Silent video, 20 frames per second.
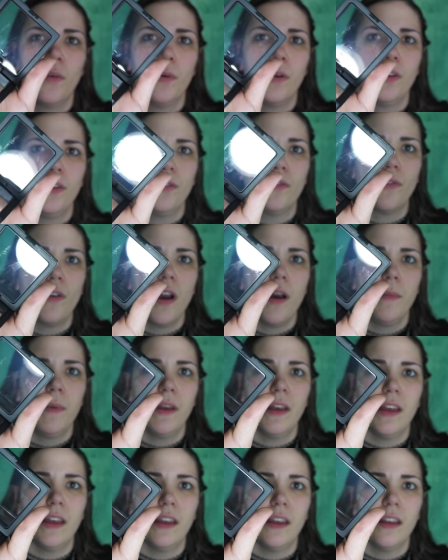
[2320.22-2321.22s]
when you rub
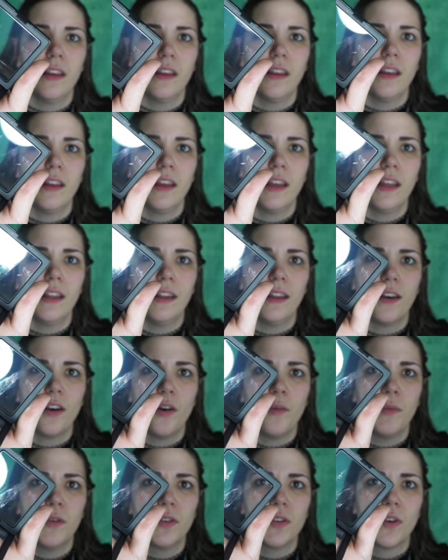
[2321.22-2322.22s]
it, it like
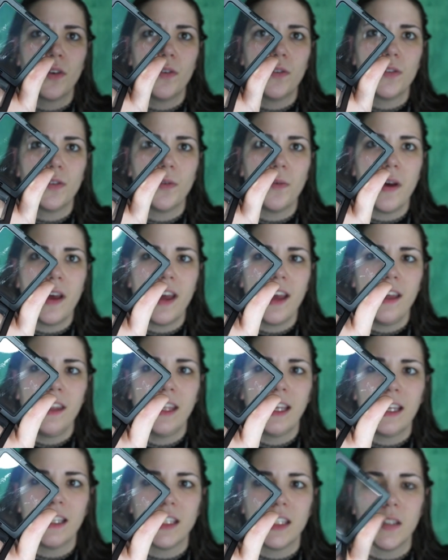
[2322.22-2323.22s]
almost goes away,
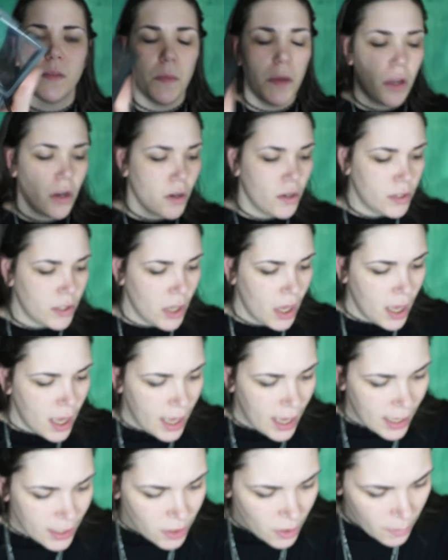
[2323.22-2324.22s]
like it smears.
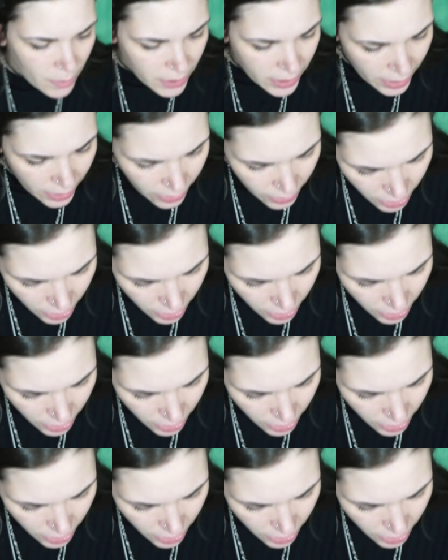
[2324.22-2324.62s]
It's almost like